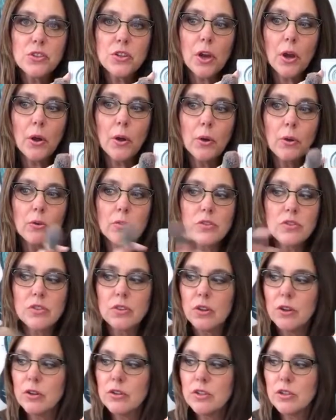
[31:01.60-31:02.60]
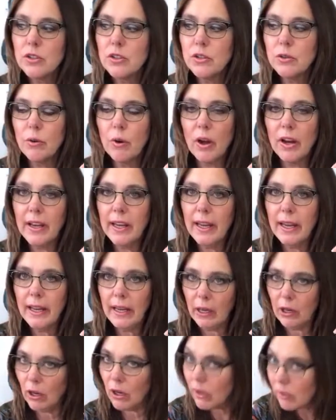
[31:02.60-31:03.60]
chose to do on
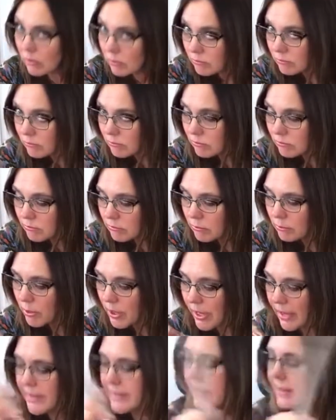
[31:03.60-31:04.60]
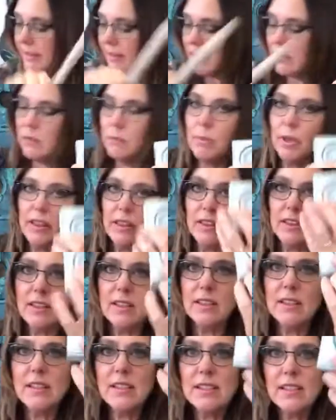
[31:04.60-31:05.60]
here, but I didn't. But
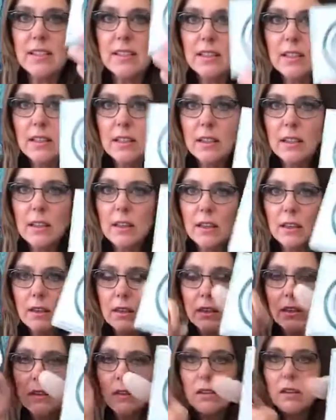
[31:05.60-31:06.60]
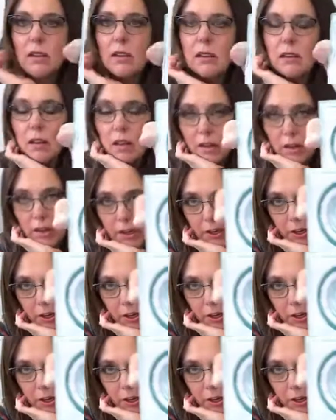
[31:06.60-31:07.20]
this, I